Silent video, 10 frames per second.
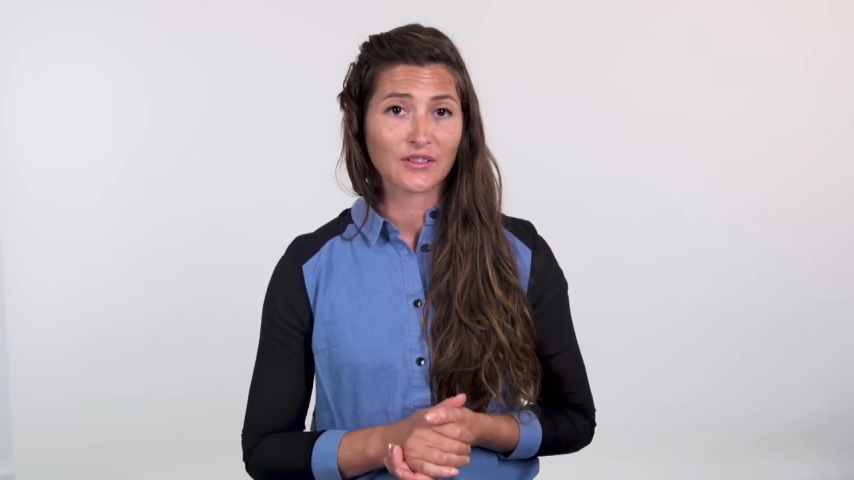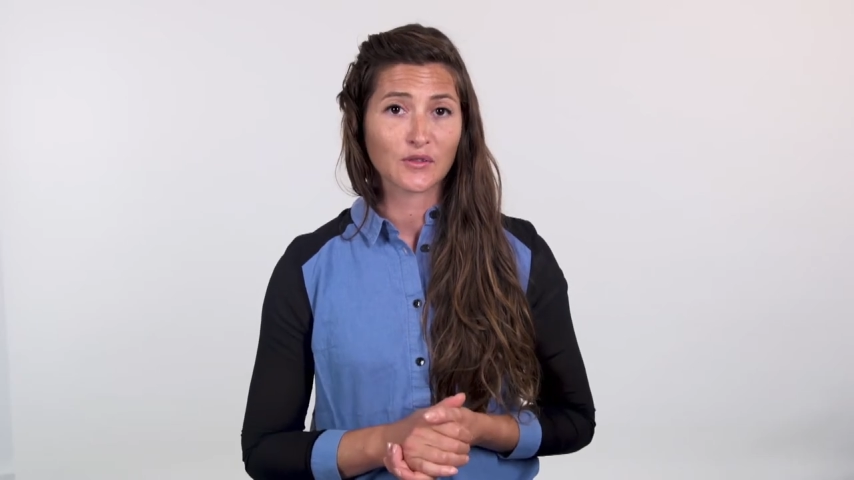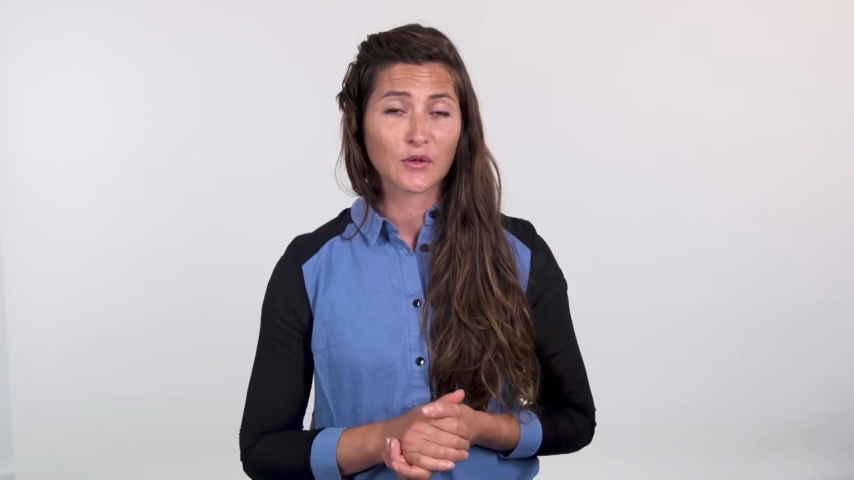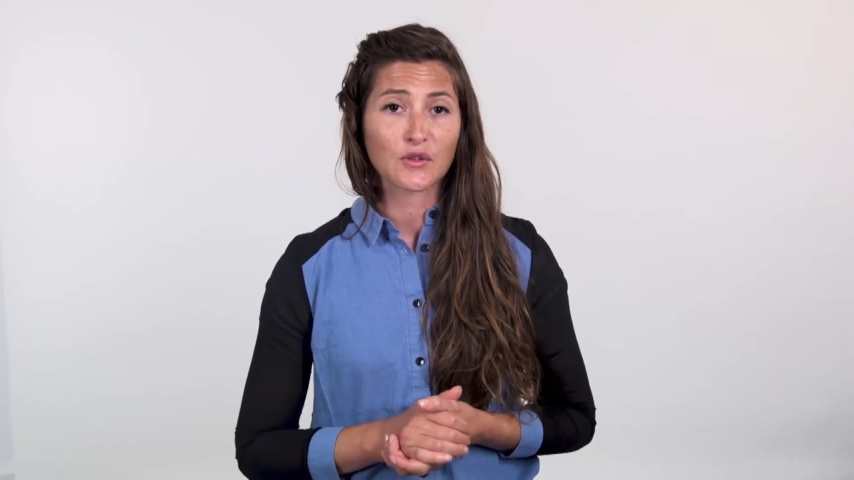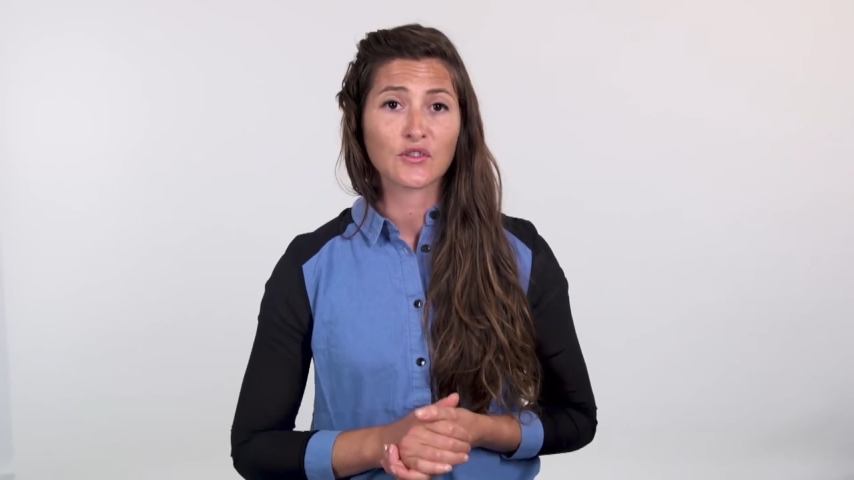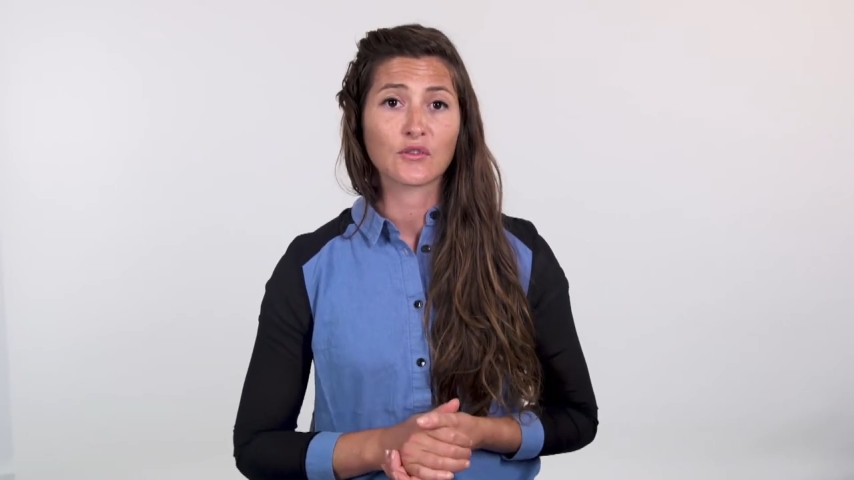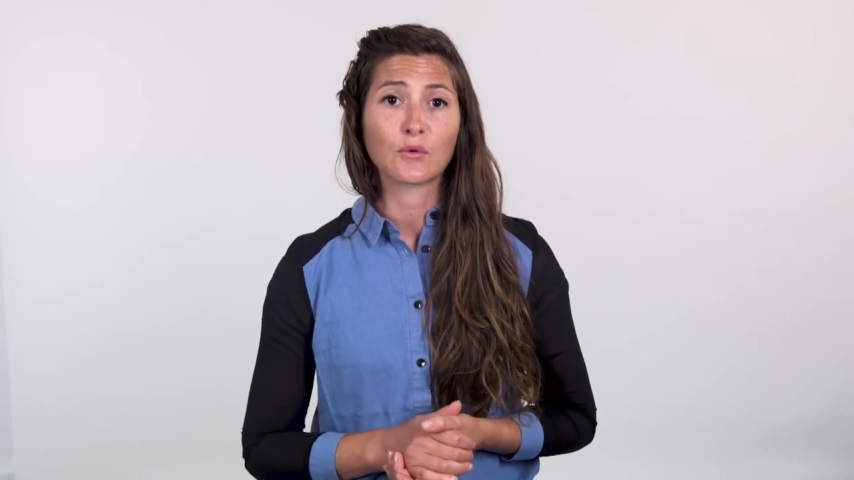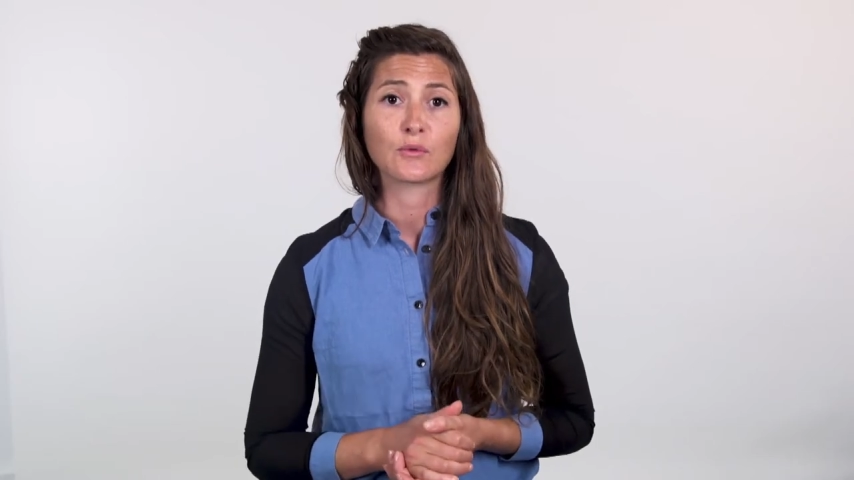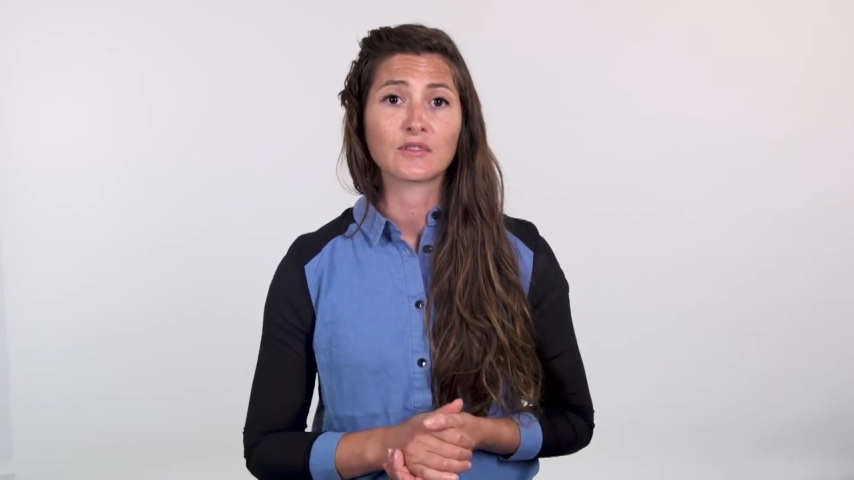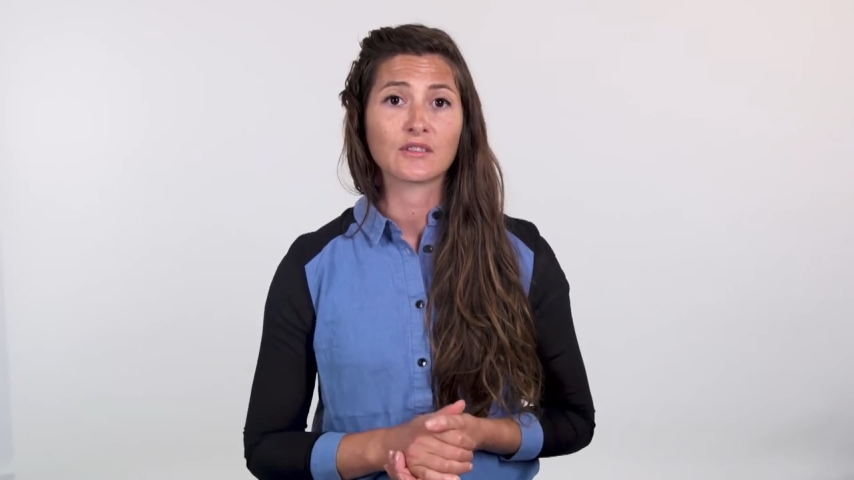search
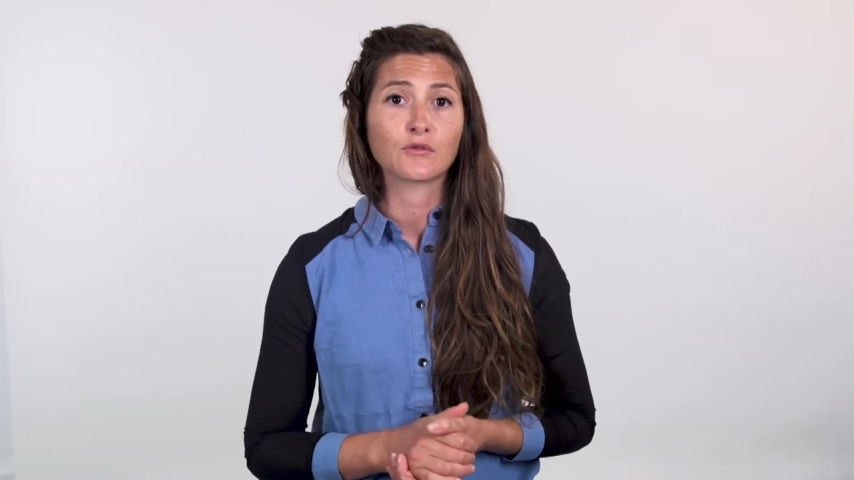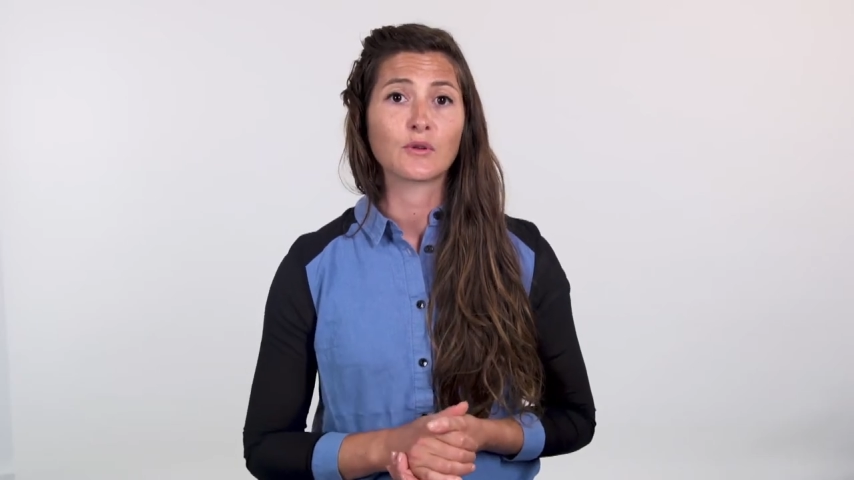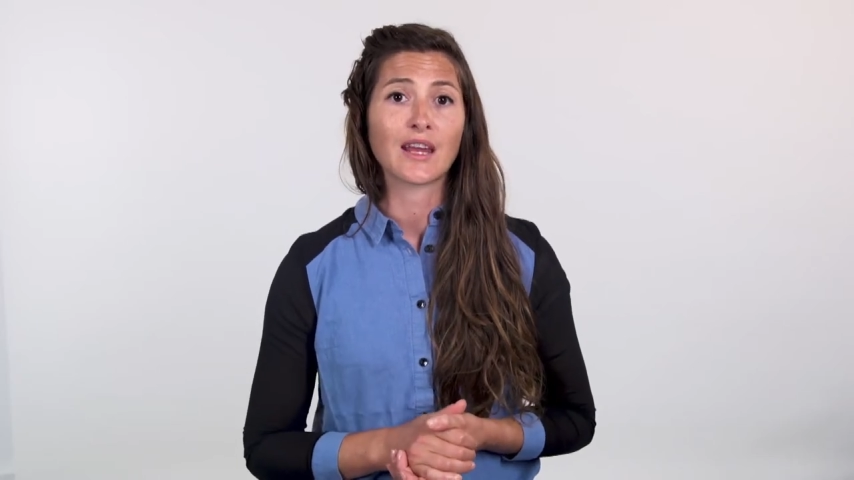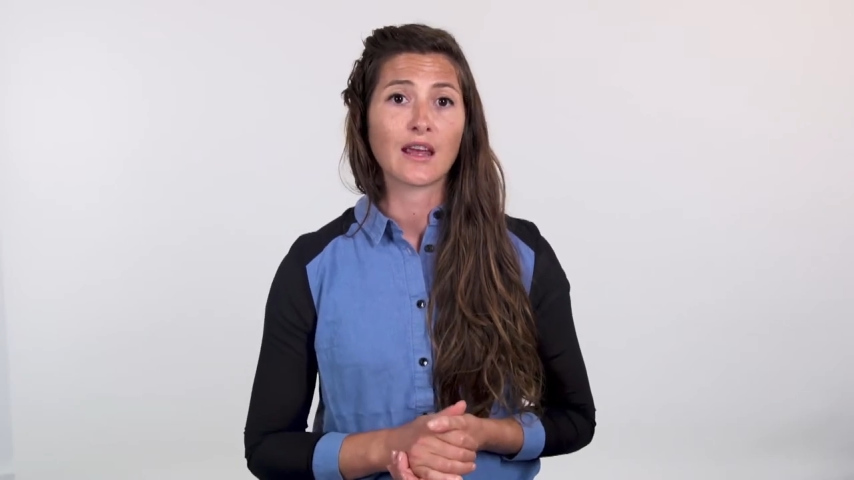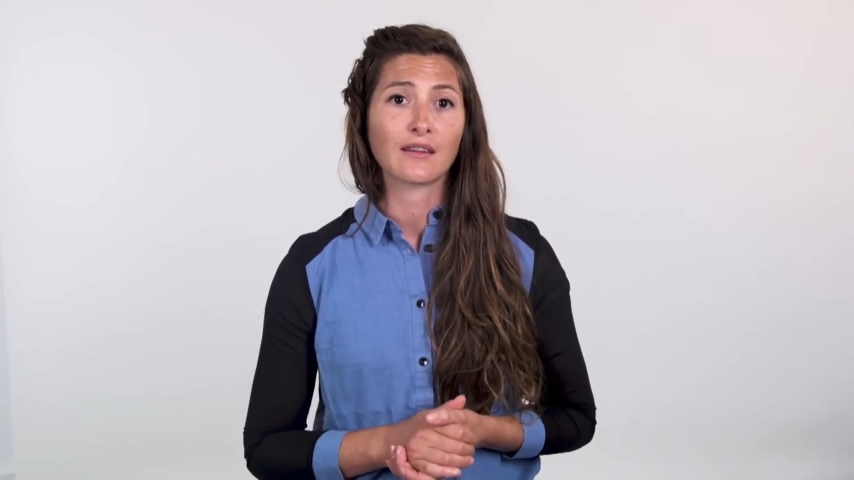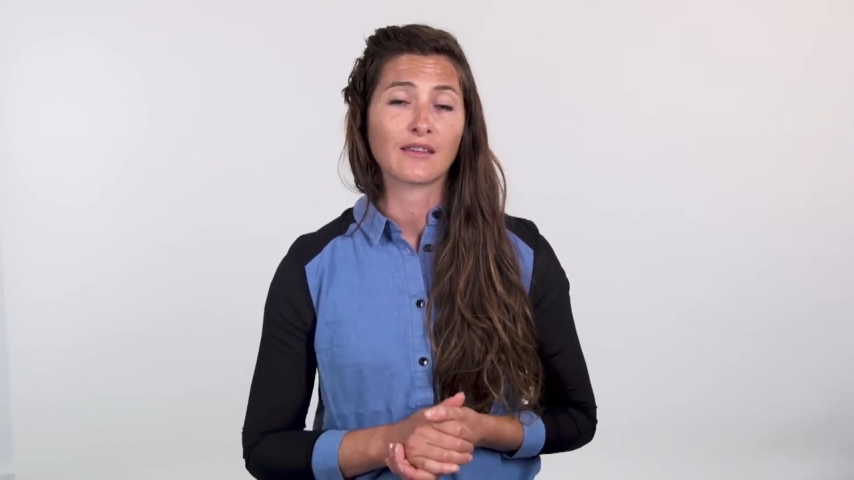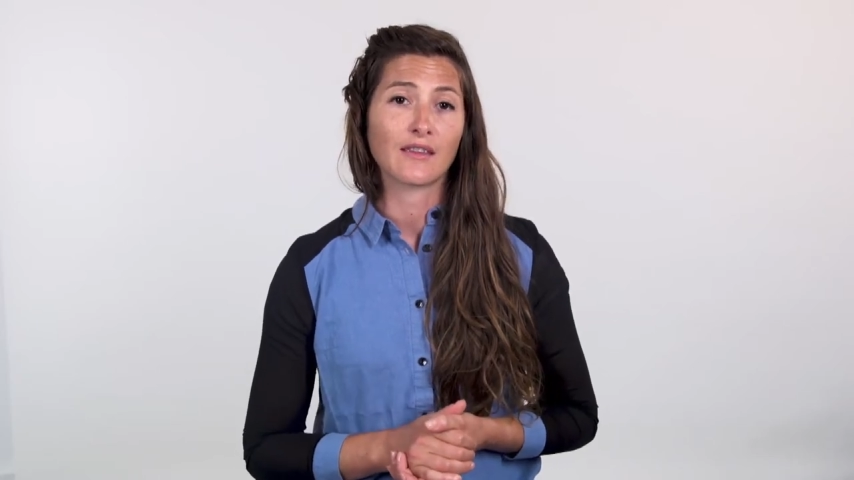tools create